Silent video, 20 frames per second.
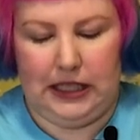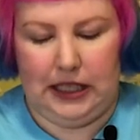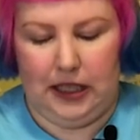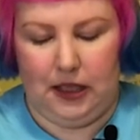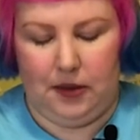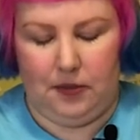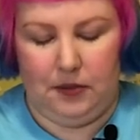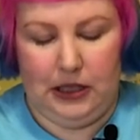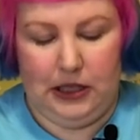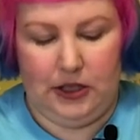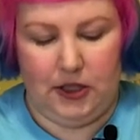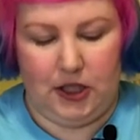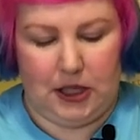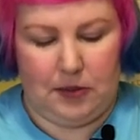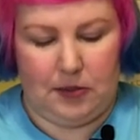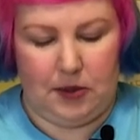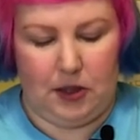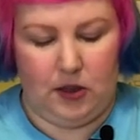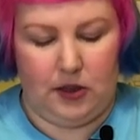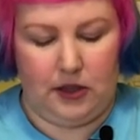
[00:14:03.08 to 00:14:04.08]
um,
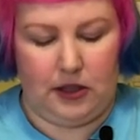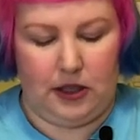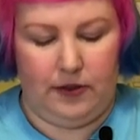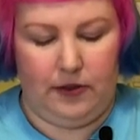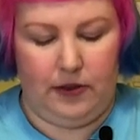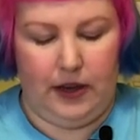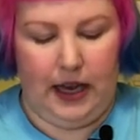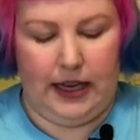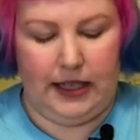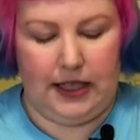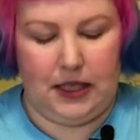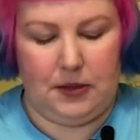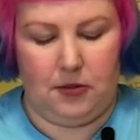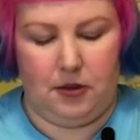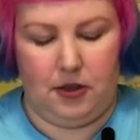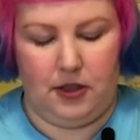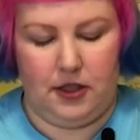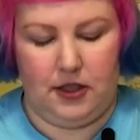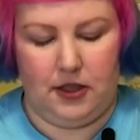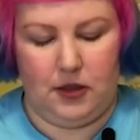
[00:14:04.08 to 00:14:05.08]
just because I've had
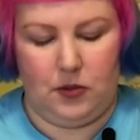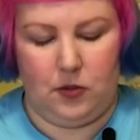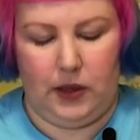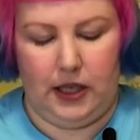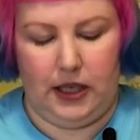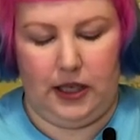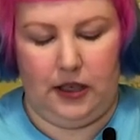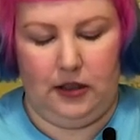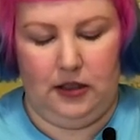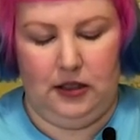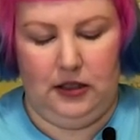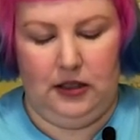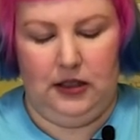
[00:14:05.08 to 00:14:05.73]
experiences where